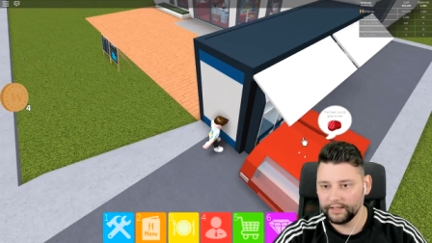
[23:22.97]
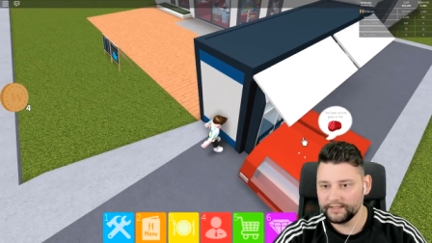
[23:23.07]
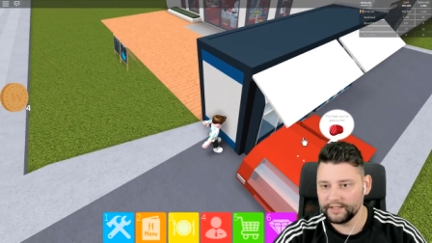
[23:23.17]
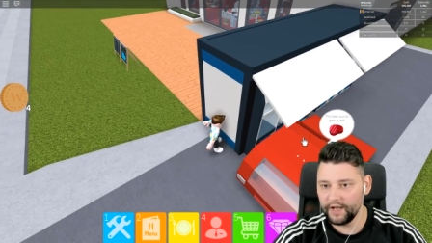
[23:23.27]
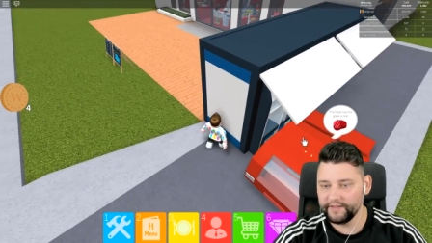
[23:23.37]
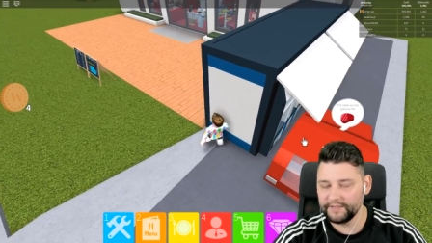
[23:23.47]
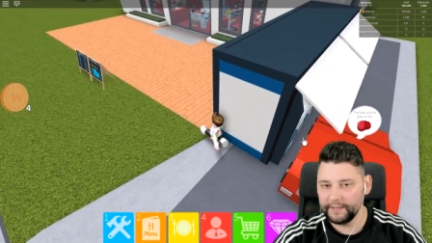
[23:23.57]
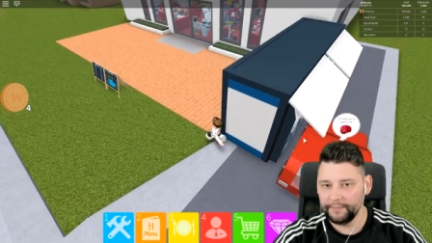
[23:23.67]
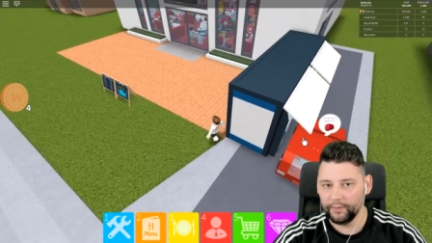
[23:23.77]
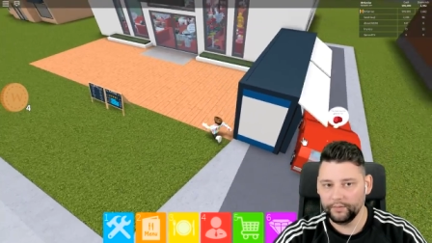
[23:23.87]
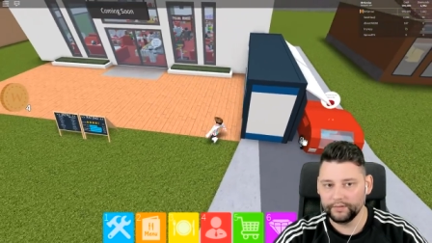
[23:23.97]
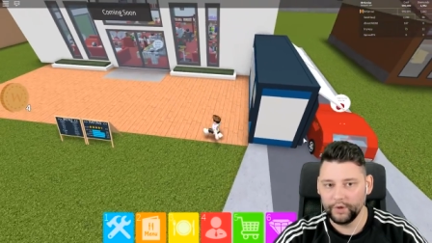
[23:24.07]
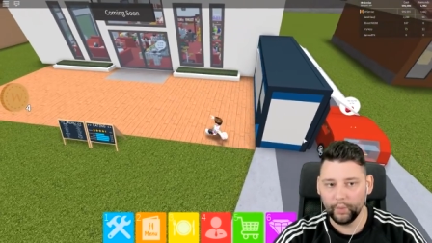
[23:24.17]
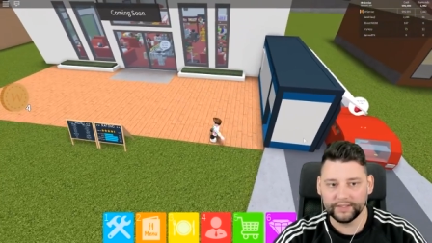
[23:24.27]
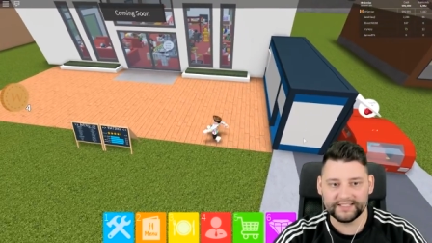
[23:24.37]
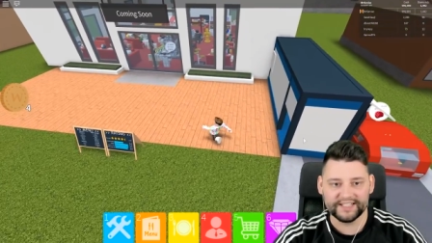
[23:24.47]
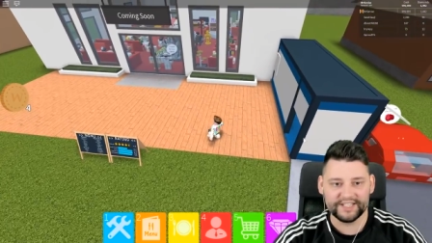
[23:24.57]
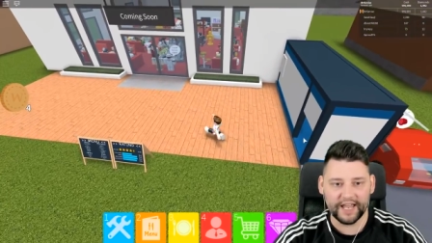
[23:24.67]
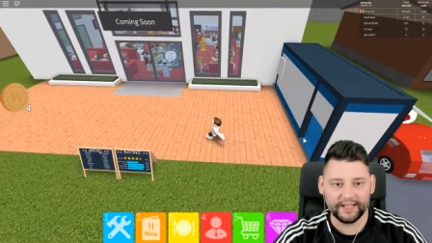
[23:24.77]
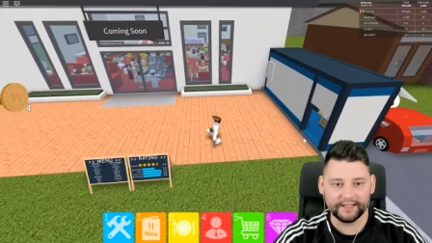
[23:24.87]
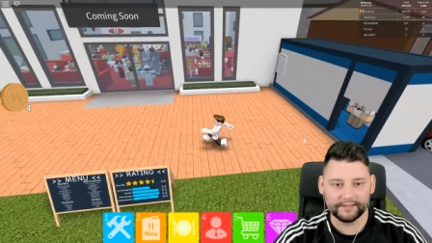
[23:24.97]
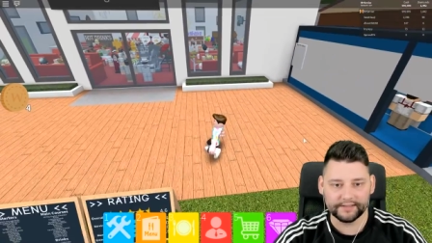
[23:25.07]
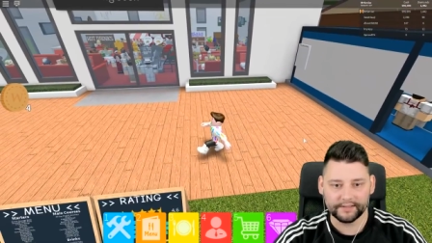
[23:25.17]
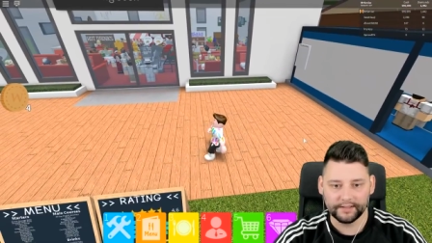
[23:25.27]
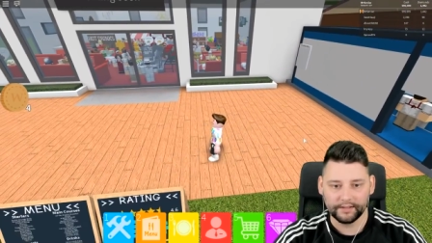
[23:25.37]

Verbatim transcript: You're going to serve these people? You want steaks?